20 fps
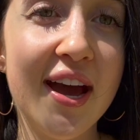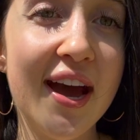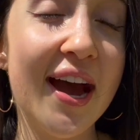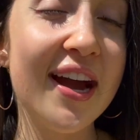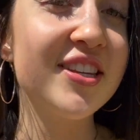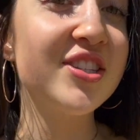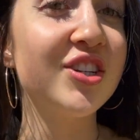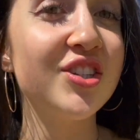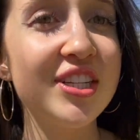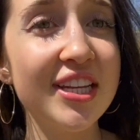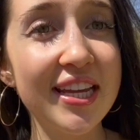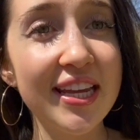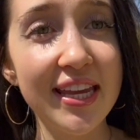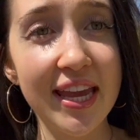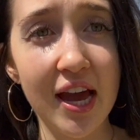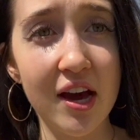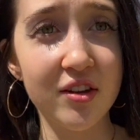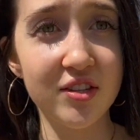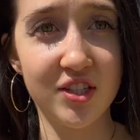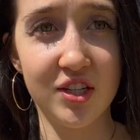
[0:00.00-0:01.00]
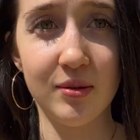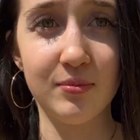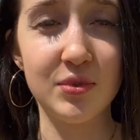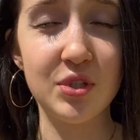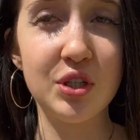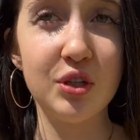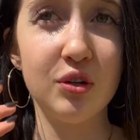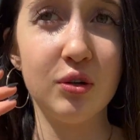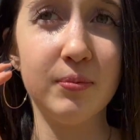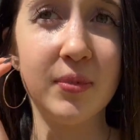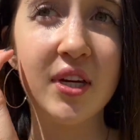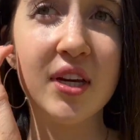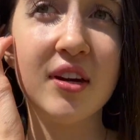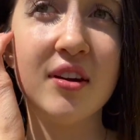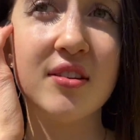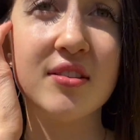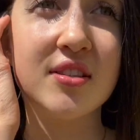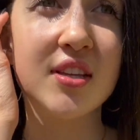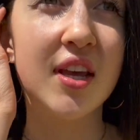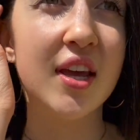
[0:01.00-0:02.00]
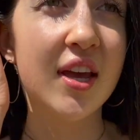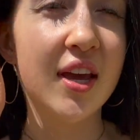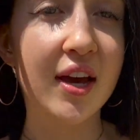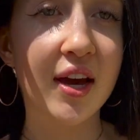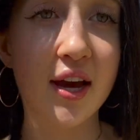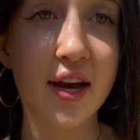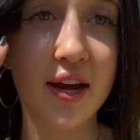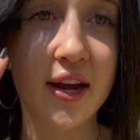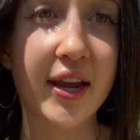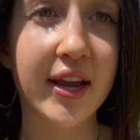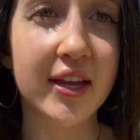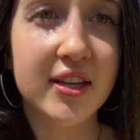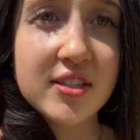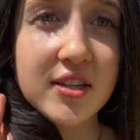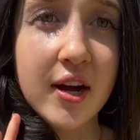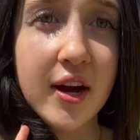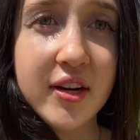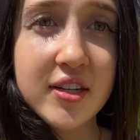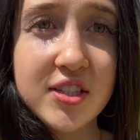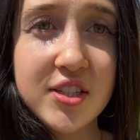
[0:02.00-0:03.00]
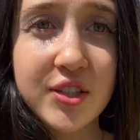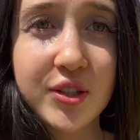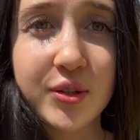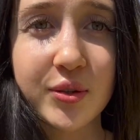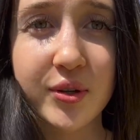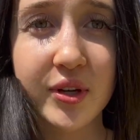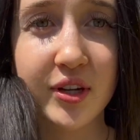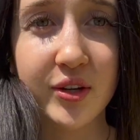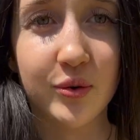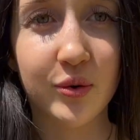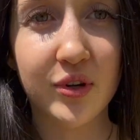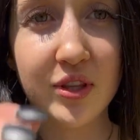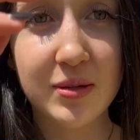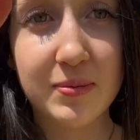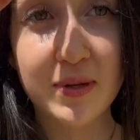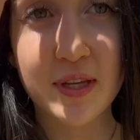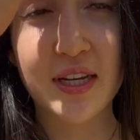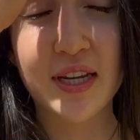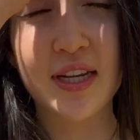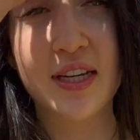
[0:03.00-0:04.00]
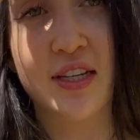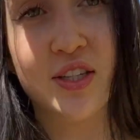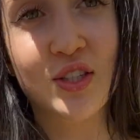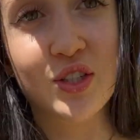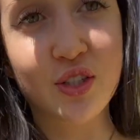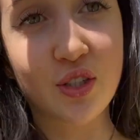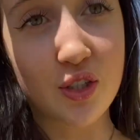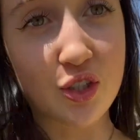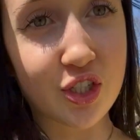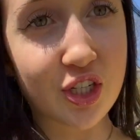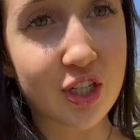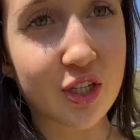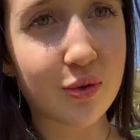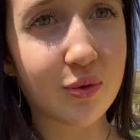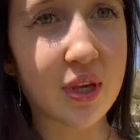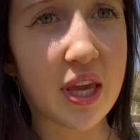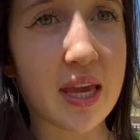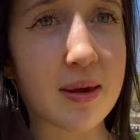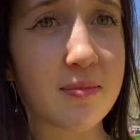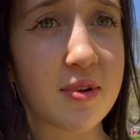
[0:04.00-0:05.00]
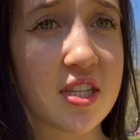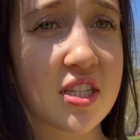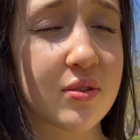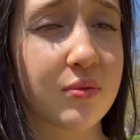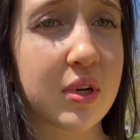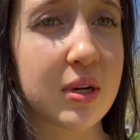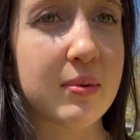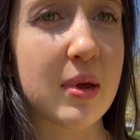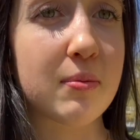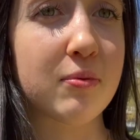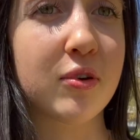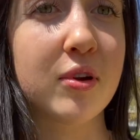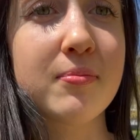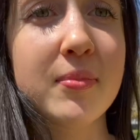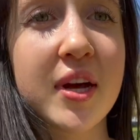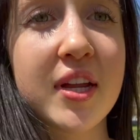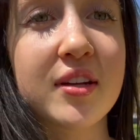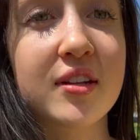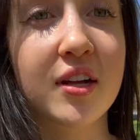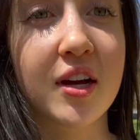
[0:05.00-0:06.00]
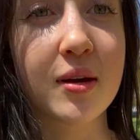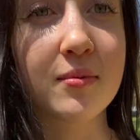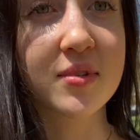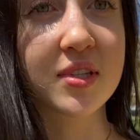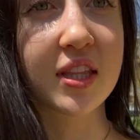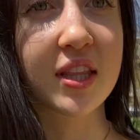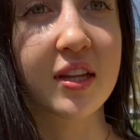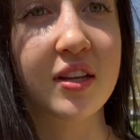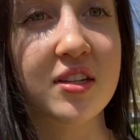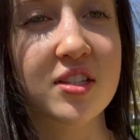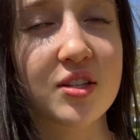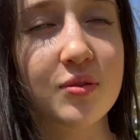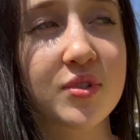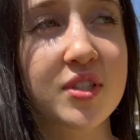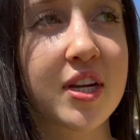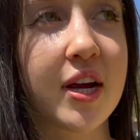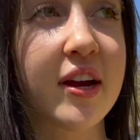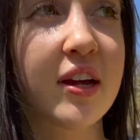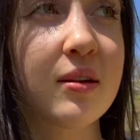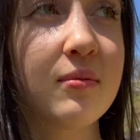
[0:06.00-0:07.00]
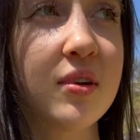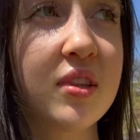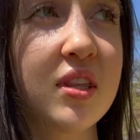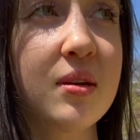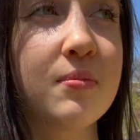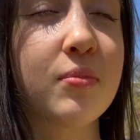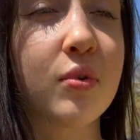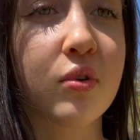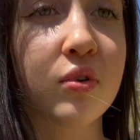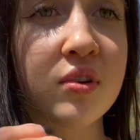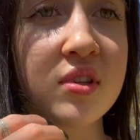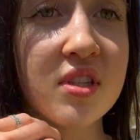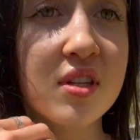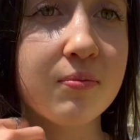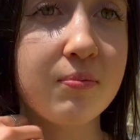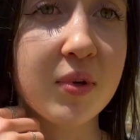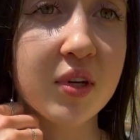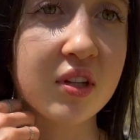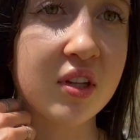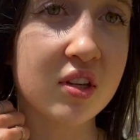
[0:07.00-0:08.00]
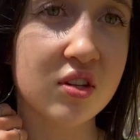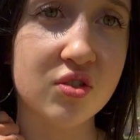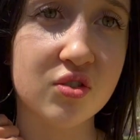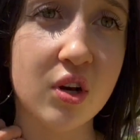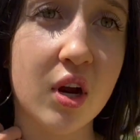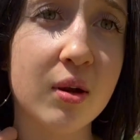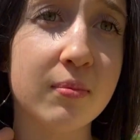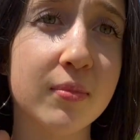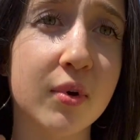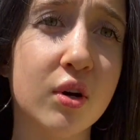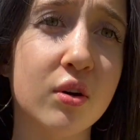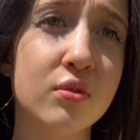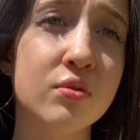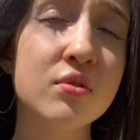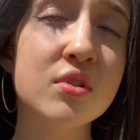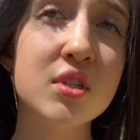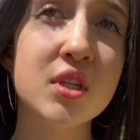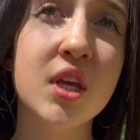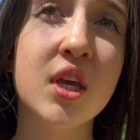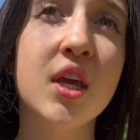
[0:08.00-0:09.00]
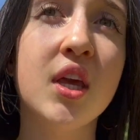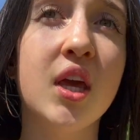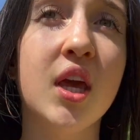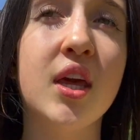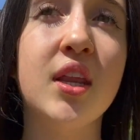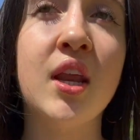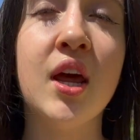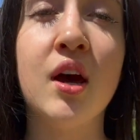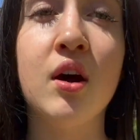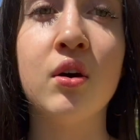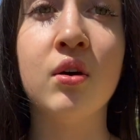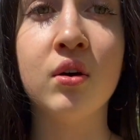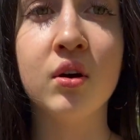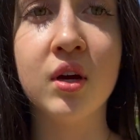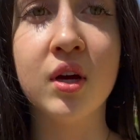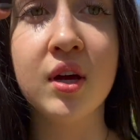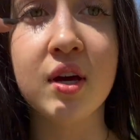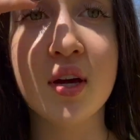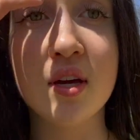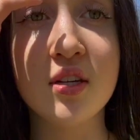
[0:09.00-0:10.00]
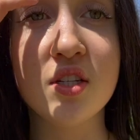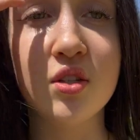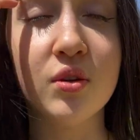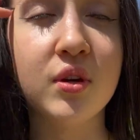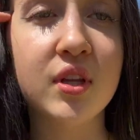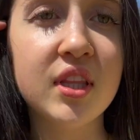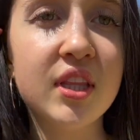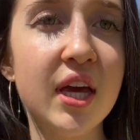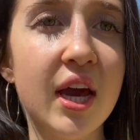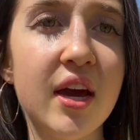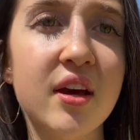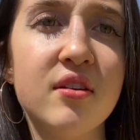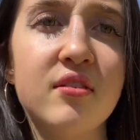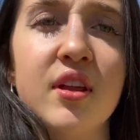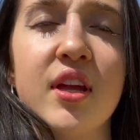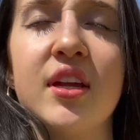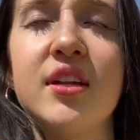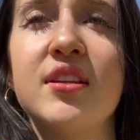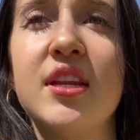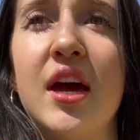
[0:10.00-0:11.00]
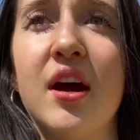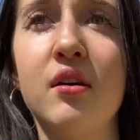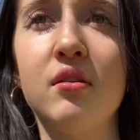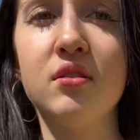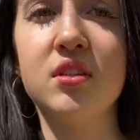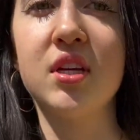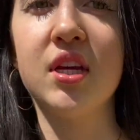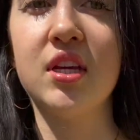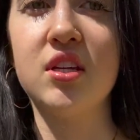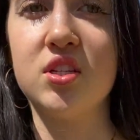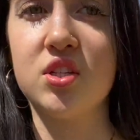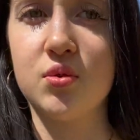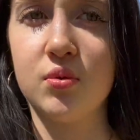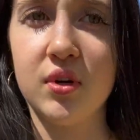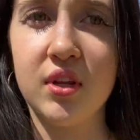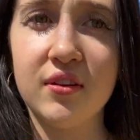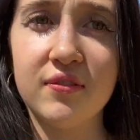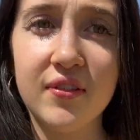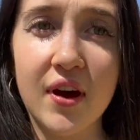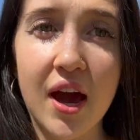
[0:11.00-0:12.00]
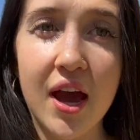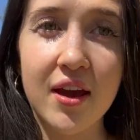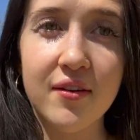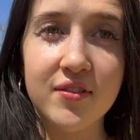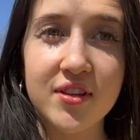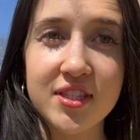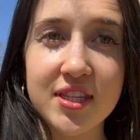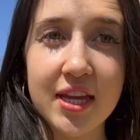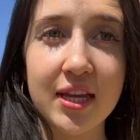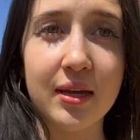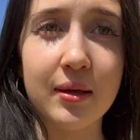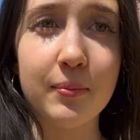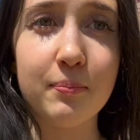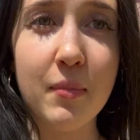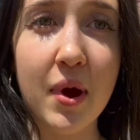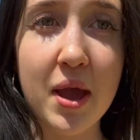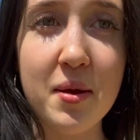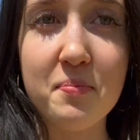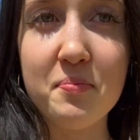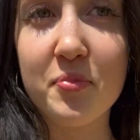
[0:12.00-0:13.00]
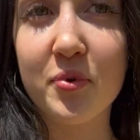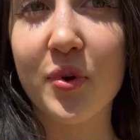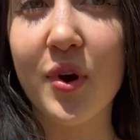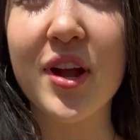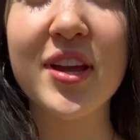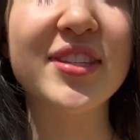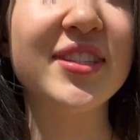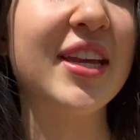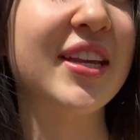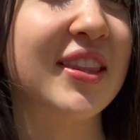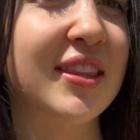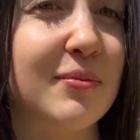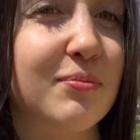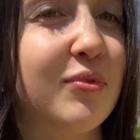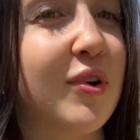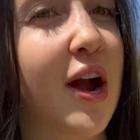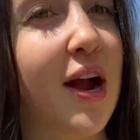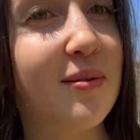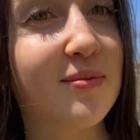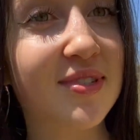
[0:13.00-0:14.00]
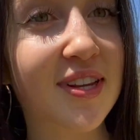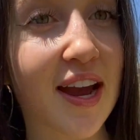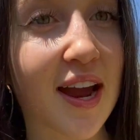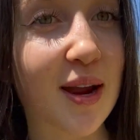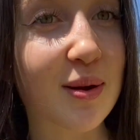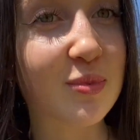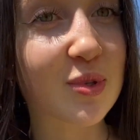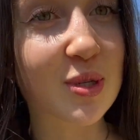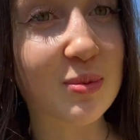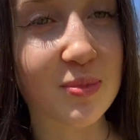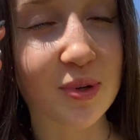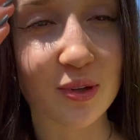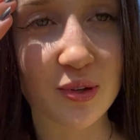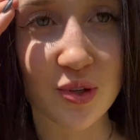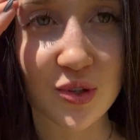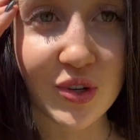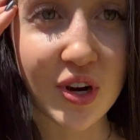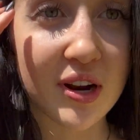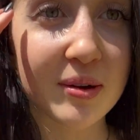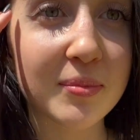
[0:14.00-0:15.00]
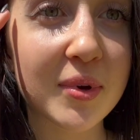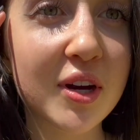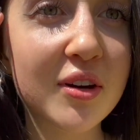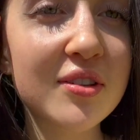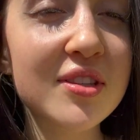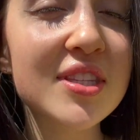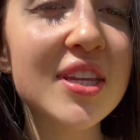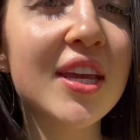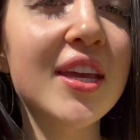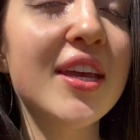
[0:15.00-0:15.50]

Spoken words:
I started taking calcium too, because I talked to an orthopedic surgeon who came into one of my pre-med clubs, and she was talking about the importance of building strong bones, and how doing that like now to age 25 is like the prime time to build strong bones.